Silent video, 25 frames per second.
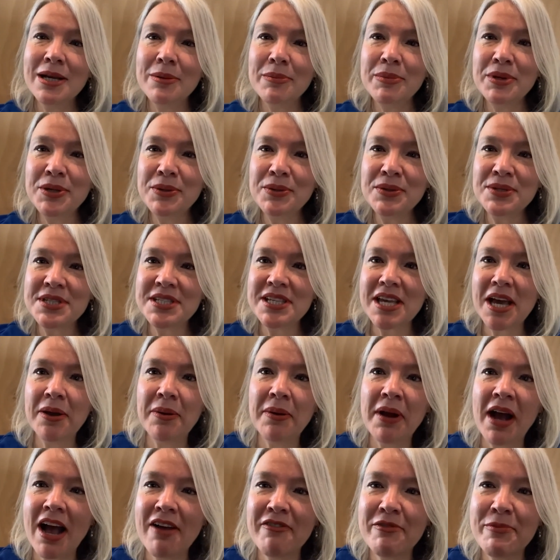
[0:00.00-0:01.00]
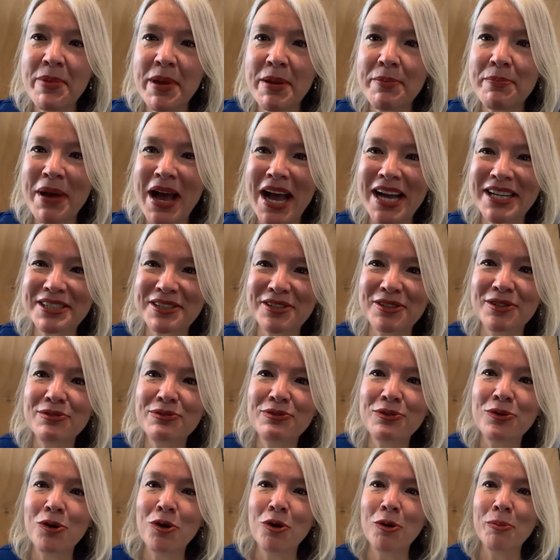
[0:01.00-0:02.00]
but also I have a big passion
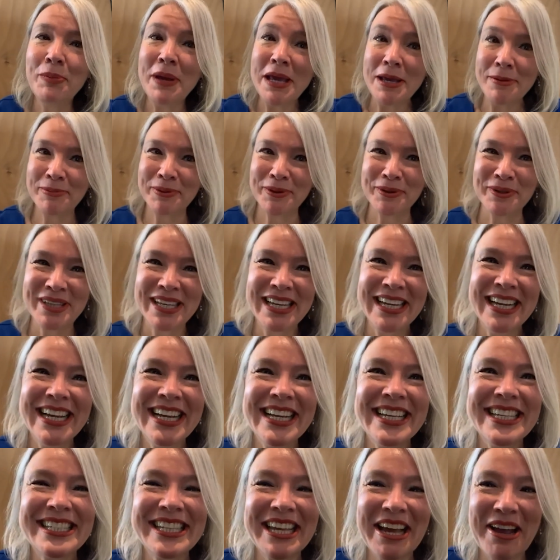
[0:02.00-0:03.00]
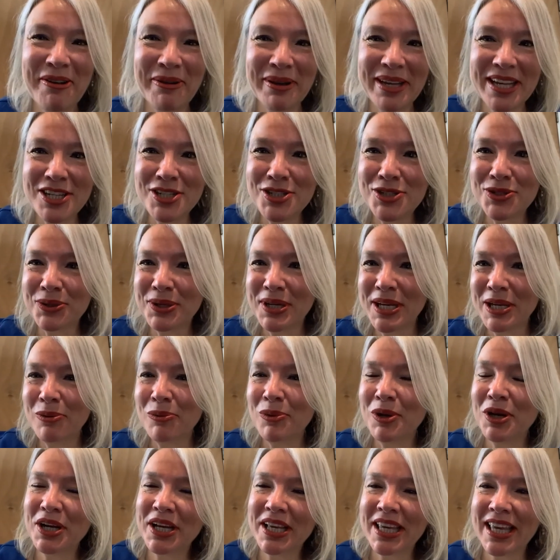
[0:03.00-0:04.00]
for people. So
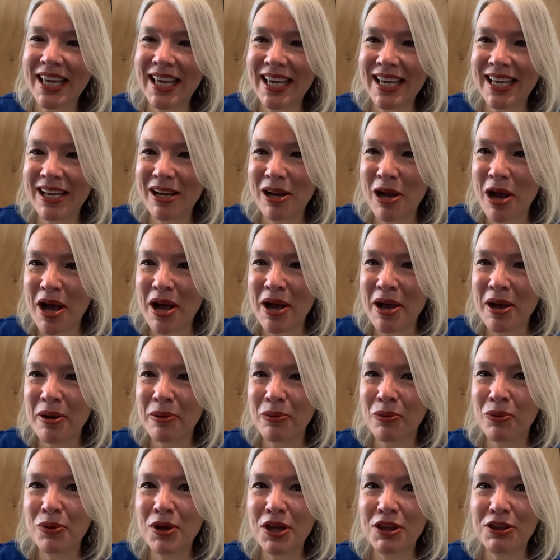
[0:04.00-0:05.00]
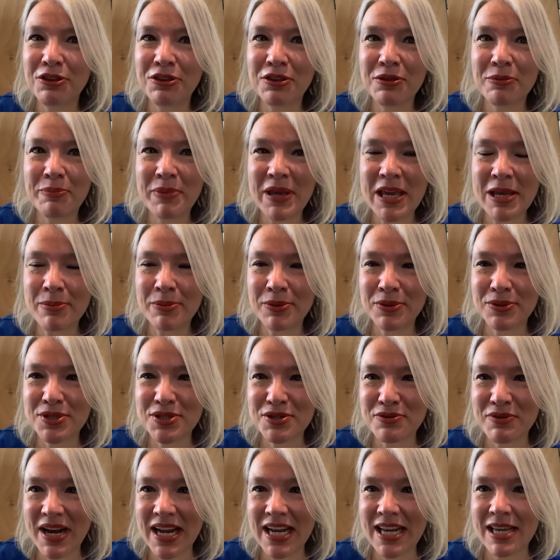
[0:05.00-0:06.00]
enjoying working uh, with people
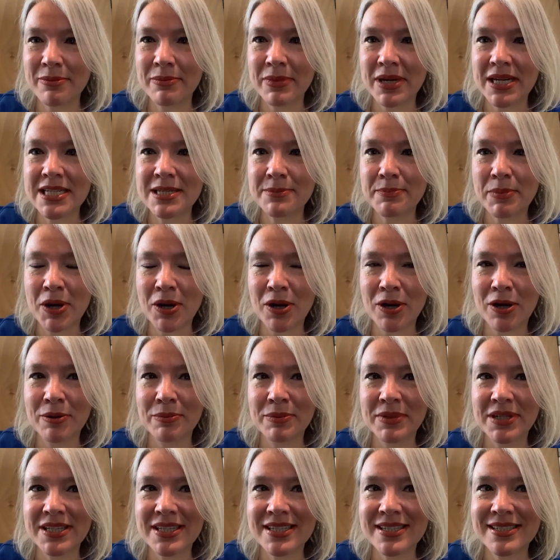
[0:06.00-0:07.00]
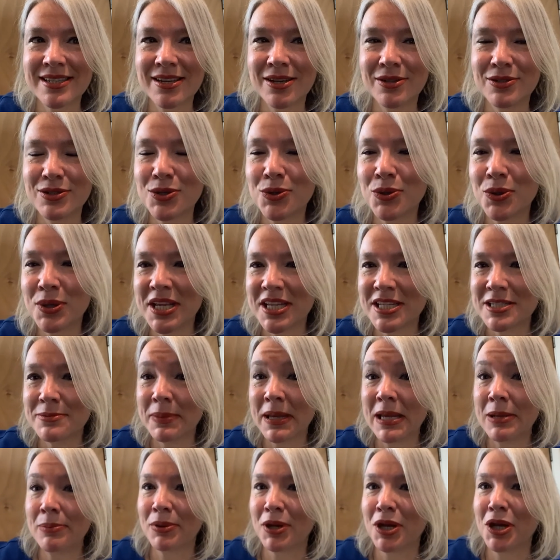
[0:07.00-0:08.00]
directly in my department. So talking to
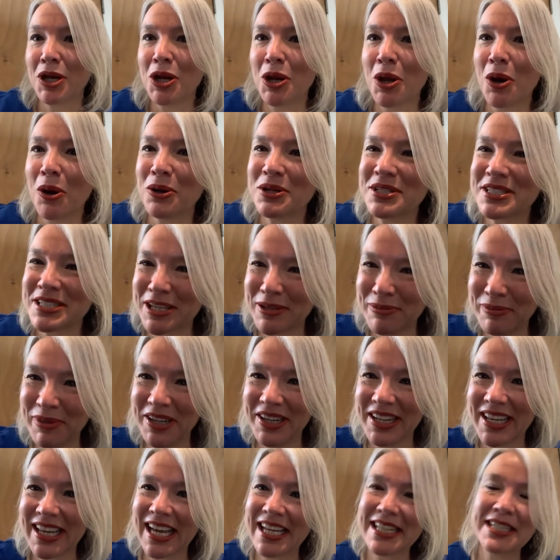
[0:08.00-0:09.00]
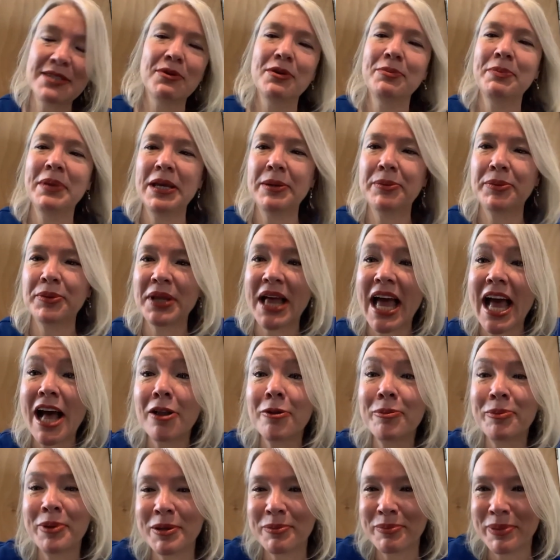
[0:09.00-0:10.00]
people a lot, communicating with people,
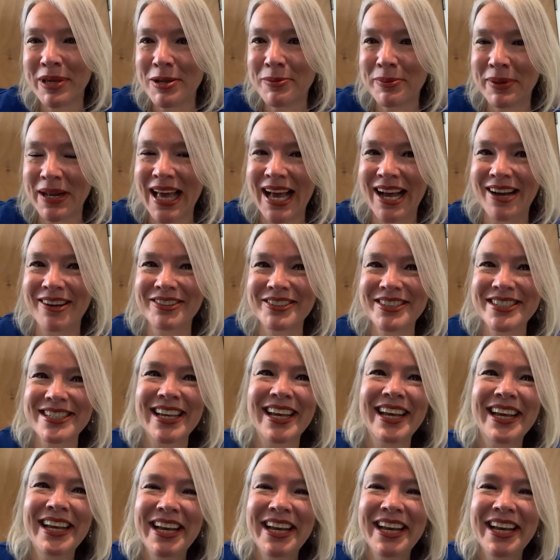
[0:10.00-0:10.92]
helping people out.